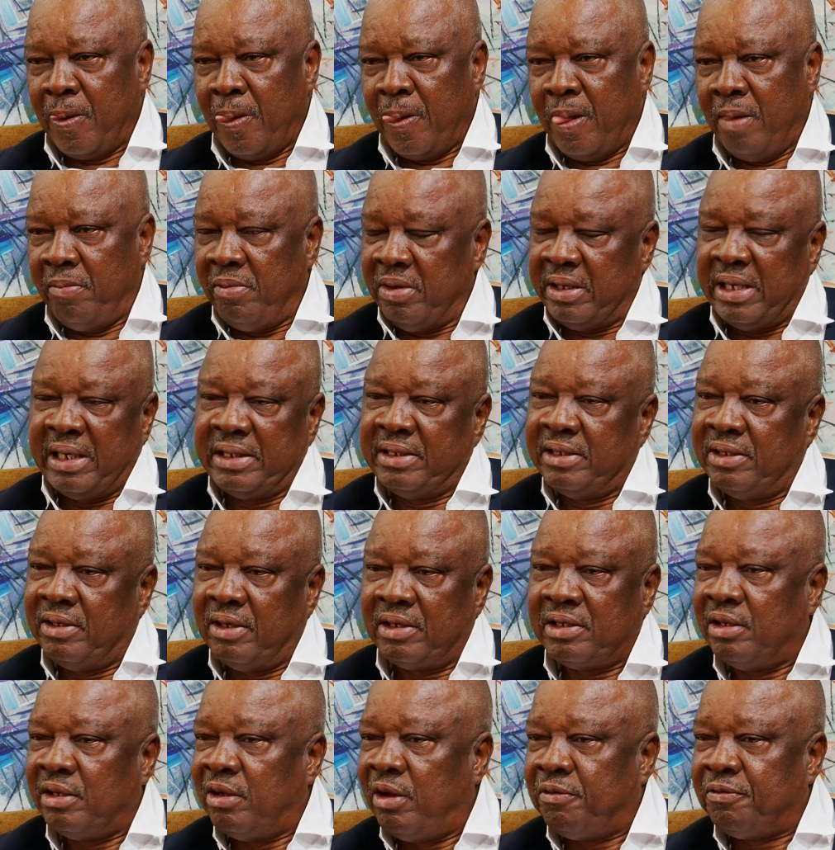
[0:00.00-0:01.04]
But that is not
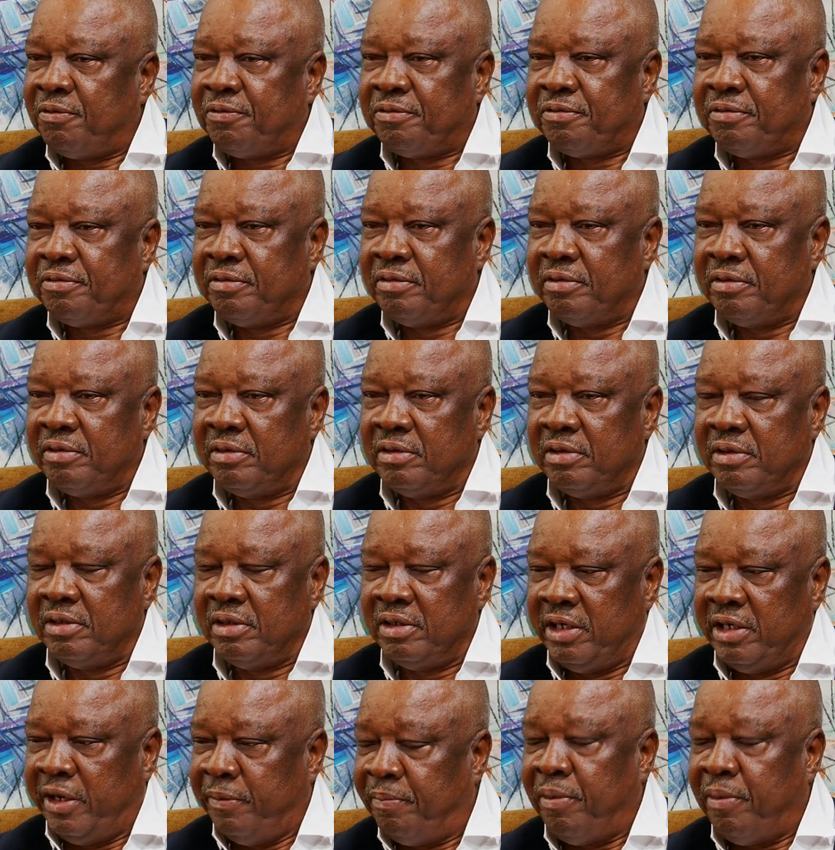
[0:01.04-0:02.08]
enough
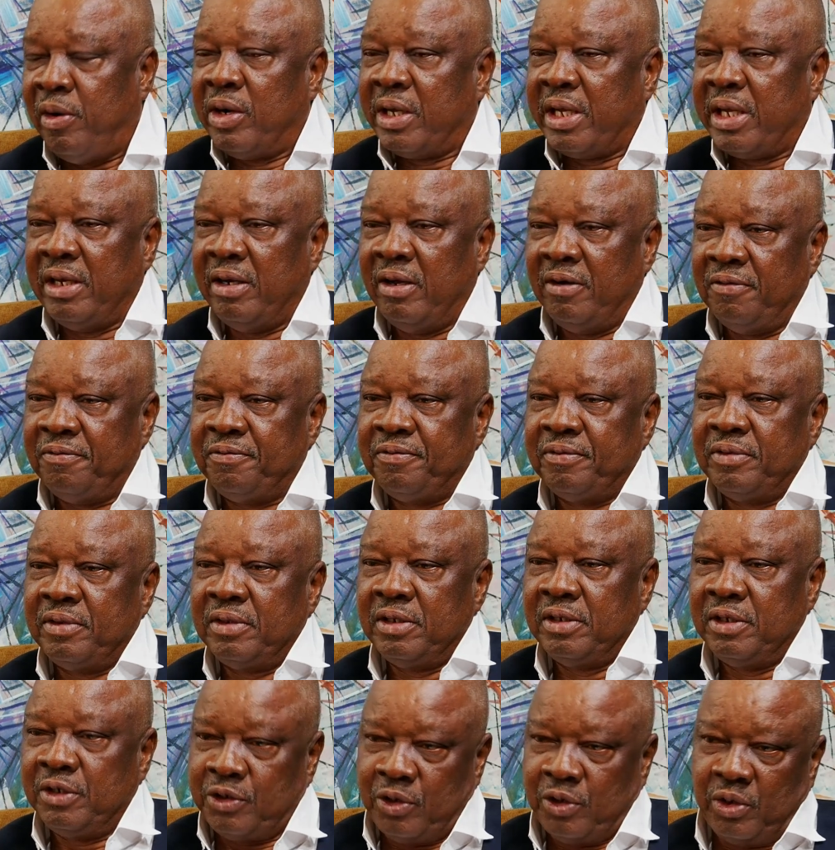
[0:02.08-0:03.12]
debunking of
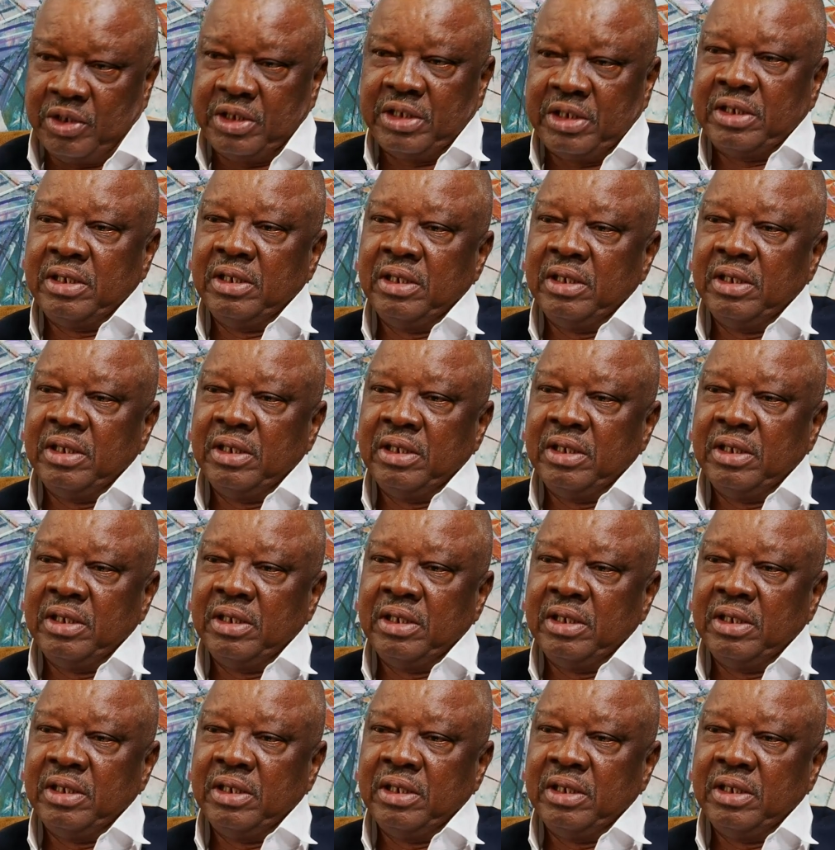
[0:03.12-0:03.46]
such